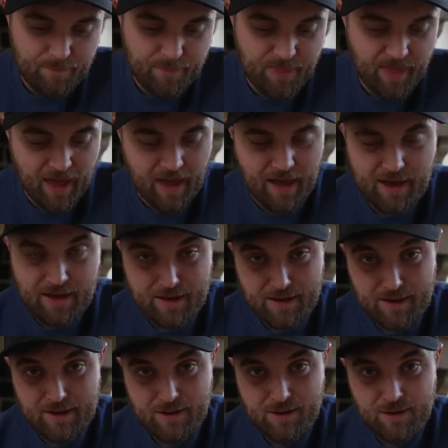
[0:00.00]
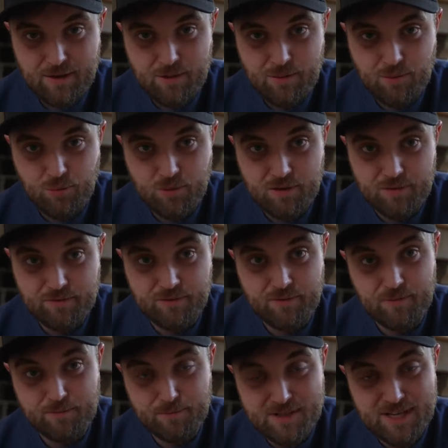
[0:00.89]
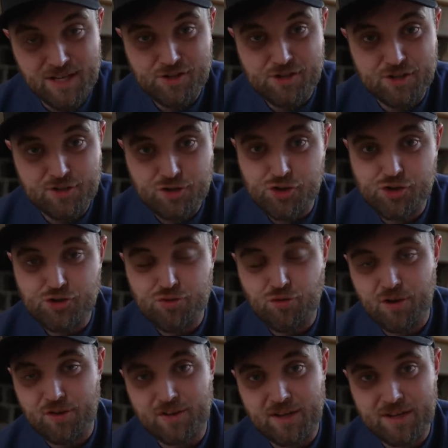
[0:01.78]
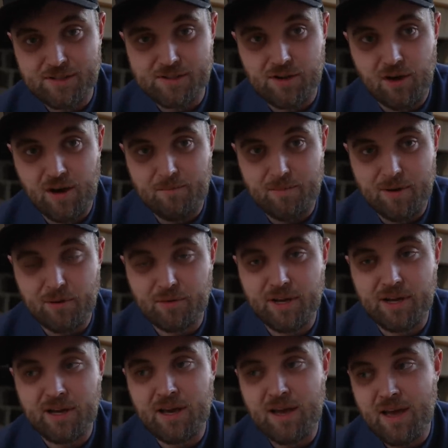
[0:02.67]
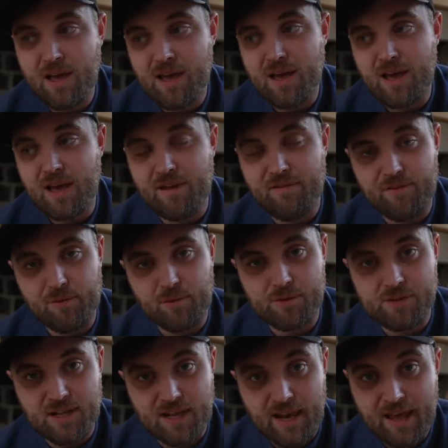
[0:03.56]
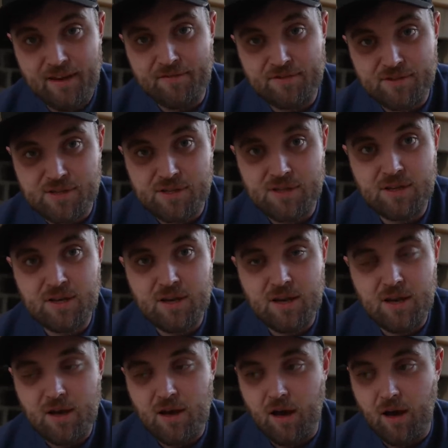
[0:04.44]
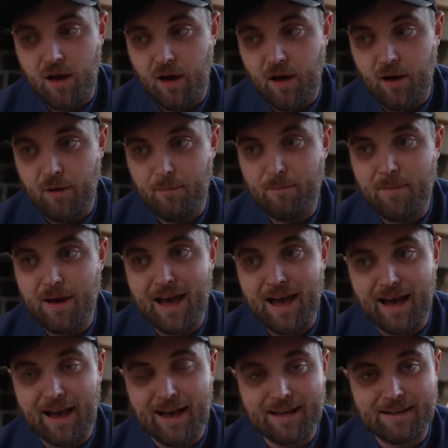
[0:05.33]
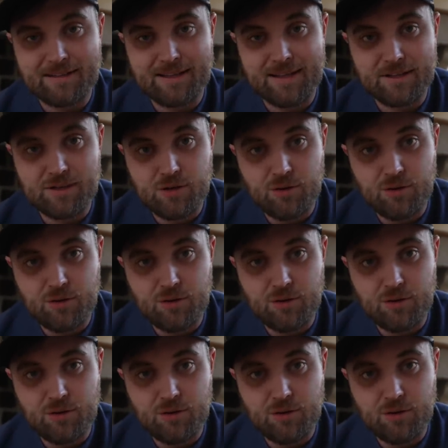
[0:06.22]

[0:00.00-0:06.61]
That would have potentially destroyed the entire building if it was left, and it's